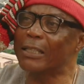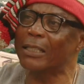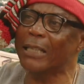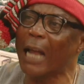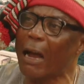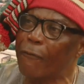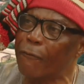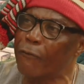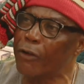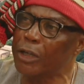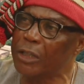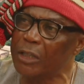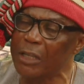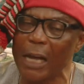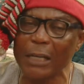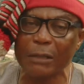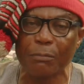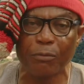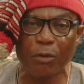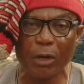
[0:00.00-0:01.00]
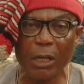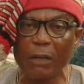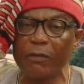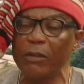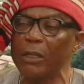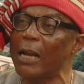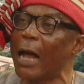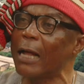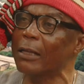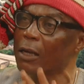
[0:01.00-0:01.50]
selfishness,
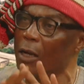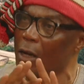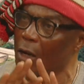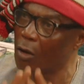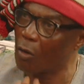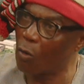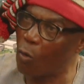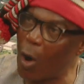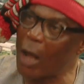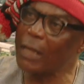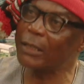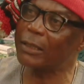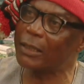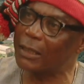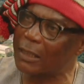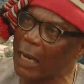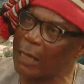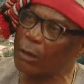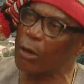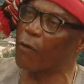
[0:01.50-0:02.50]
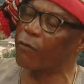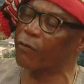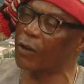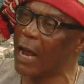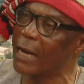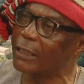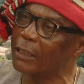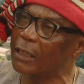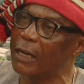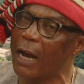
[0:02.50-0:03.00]
believing that one set of
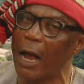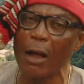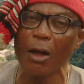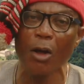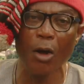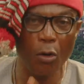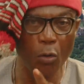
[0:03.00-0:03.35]
Nigeria